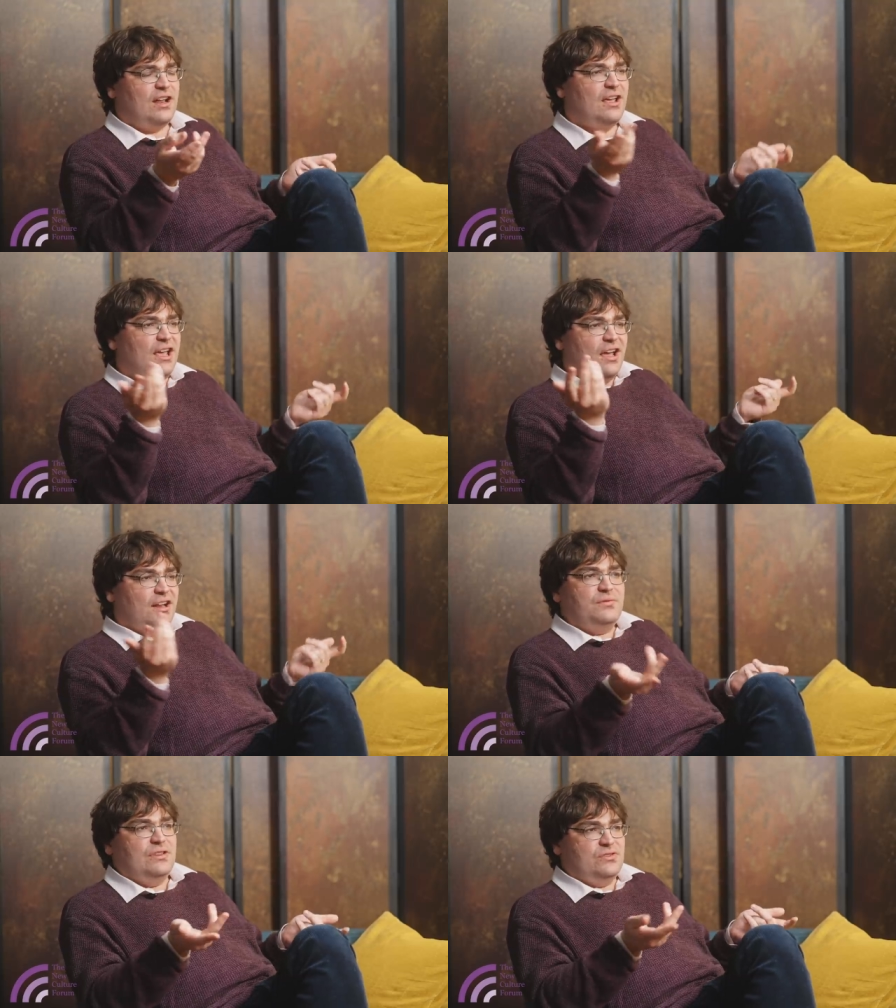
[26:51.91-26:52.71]
And I
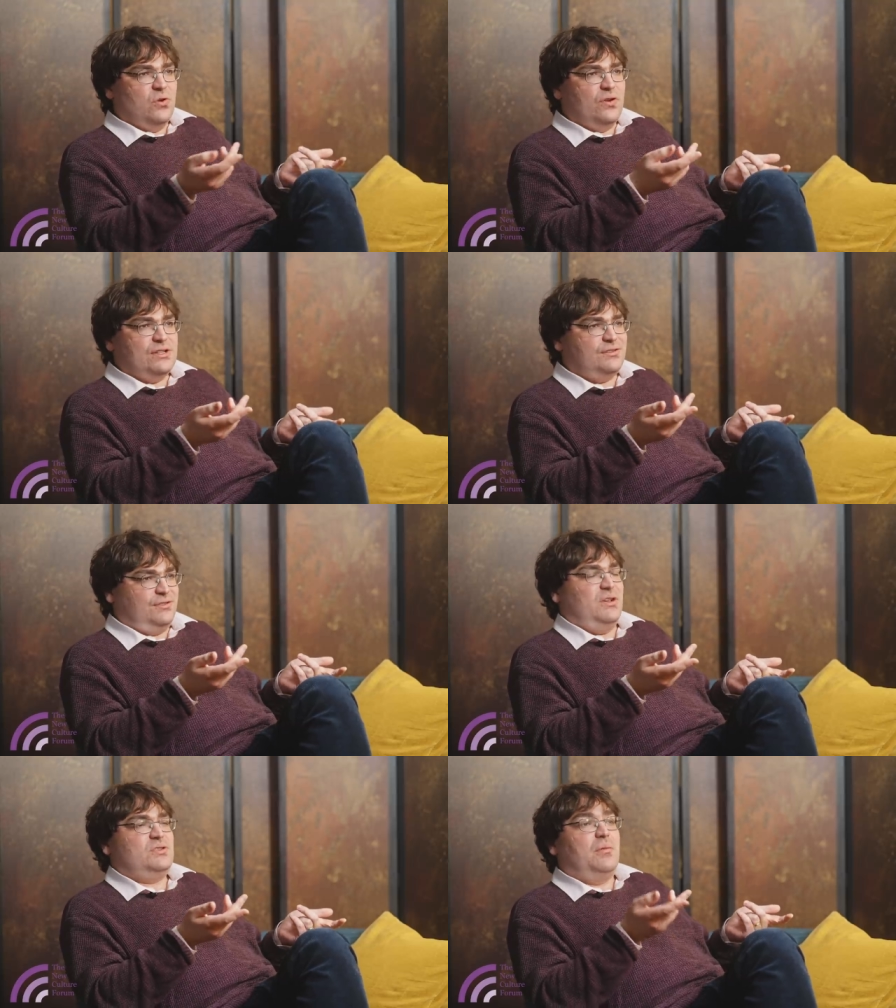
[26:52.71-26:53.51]
don't think the Tories
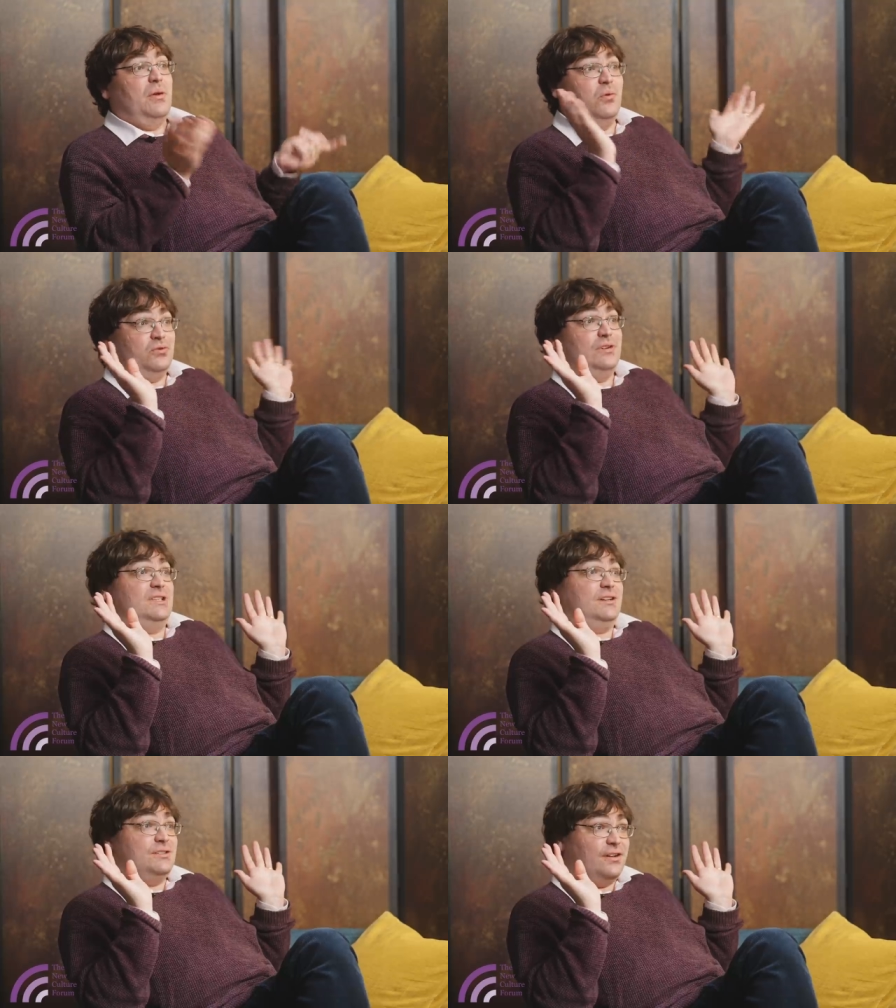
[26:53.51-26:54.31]
so much. I mean, I'm not joining
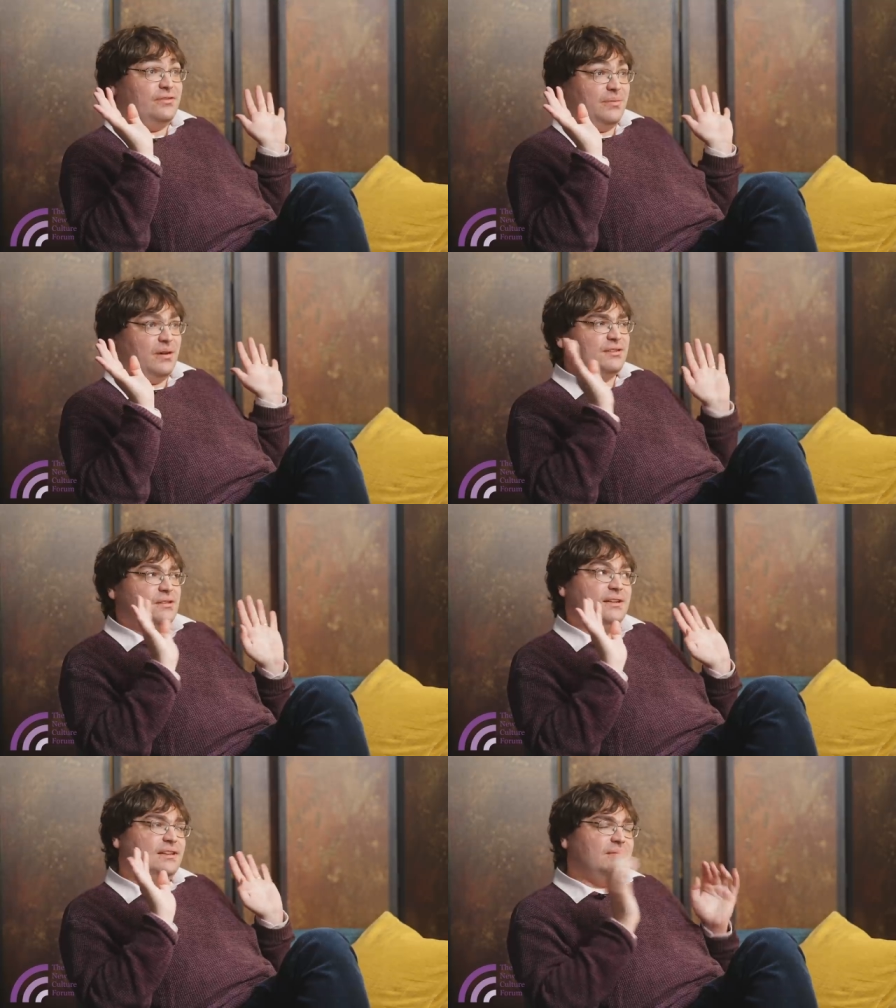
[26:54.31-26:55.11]
the Conservative Party,
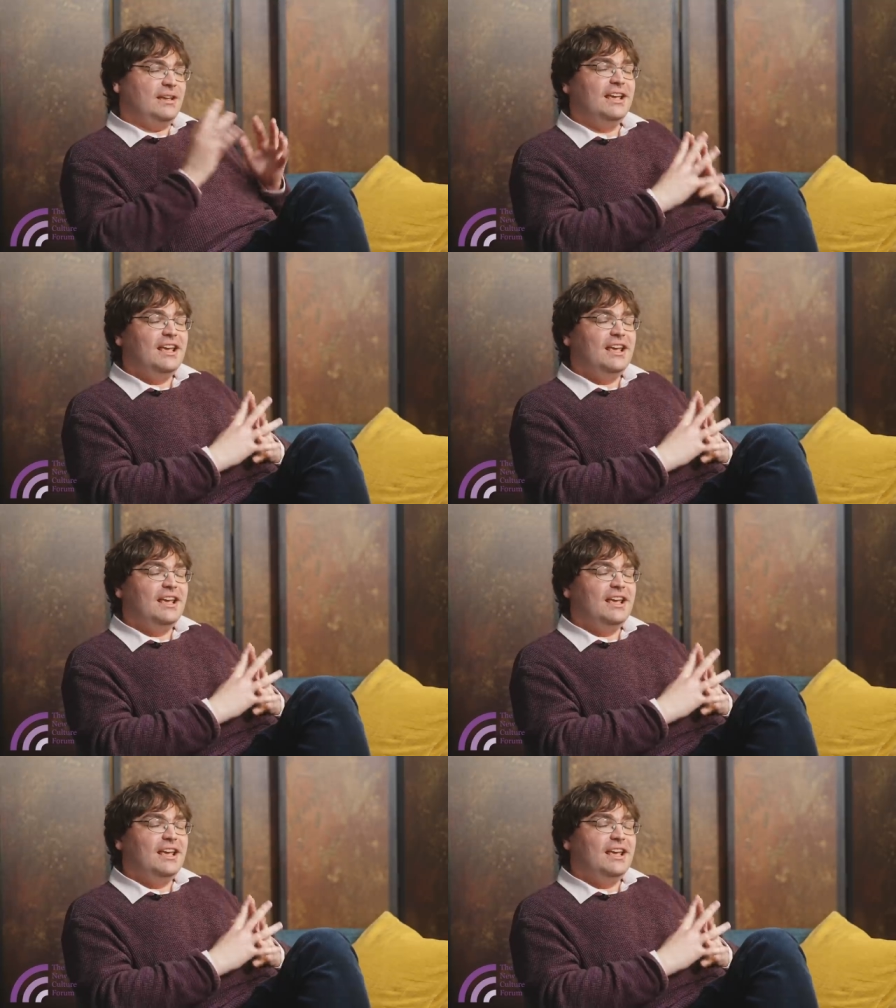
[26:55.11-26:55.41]
believe me,